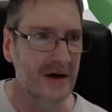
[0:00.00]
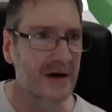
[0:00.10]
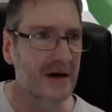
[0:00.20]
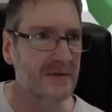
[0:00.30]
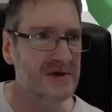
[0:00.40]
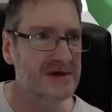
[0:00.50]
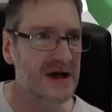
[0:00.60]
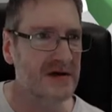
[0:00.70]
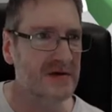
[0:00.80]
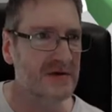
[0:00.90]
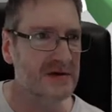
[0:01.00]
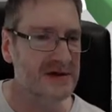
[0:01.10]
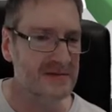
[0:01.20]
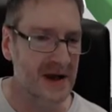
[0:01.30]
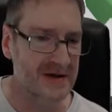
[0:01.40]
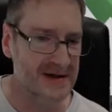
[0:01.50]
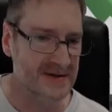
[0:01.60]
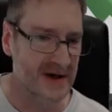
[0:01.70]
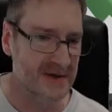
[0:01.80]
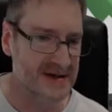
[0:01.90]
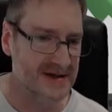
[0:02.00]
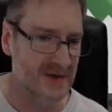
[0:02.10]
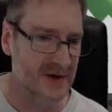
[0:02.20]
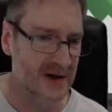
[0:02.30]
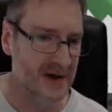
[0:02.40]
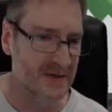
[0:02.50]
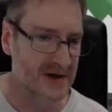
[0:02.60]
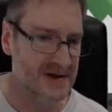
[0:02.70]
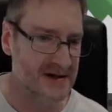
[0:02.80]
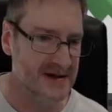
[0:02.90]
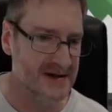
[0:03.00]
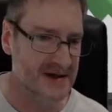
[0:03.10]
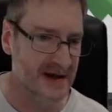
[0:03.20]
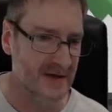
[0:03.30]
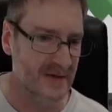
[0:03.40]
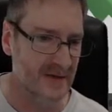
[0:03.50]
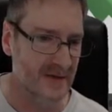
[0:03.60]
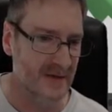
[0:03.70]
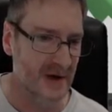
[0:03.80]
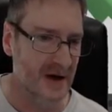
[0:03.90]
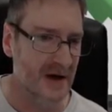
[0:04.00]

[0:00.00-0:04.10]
Uh, I'm just going to make this one a bit smaller because it's um,